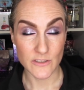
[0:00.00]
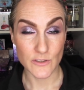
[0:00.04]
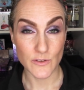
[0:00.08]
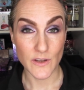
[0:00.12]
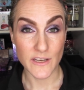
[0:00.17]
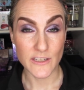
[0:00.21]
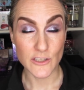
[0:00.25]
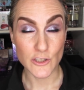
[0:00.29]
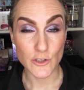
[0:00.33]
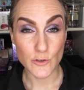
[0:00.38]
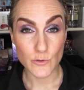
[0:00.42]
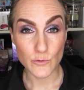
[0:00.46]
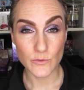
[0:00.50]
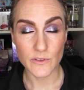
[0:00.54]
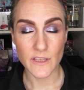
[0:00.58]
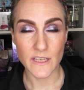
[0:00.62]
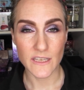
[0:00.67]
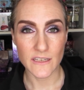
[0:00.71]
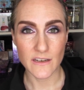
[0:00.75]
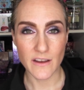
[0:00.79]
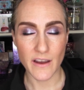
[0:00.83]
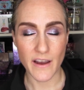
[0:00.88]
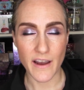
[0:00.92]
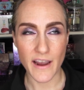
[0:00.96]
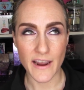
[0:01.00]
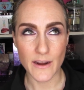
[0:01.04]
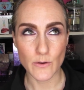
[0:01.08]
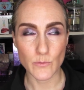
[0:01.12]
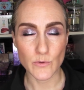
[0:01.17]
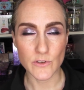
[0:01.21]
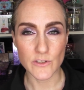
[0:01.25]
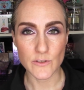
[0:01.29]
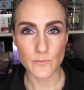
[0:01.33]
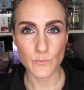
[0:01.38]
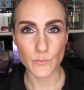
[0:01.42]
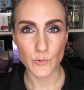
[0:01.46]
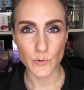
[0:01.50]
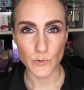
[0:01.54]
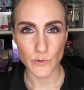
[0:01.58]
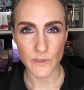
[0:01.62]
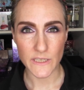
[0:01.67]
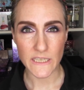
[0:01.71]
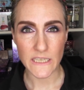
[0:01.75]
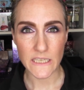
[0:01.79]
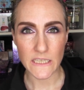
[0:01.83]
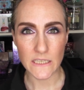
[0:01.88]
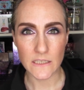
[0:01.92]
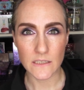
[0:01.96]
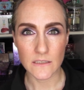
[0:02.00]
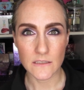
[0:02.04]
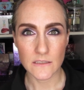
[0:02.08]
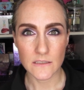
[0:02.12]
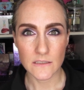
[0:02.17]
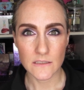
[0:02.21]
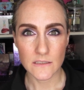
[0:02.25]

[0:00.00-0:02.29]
So I knew that I was pretty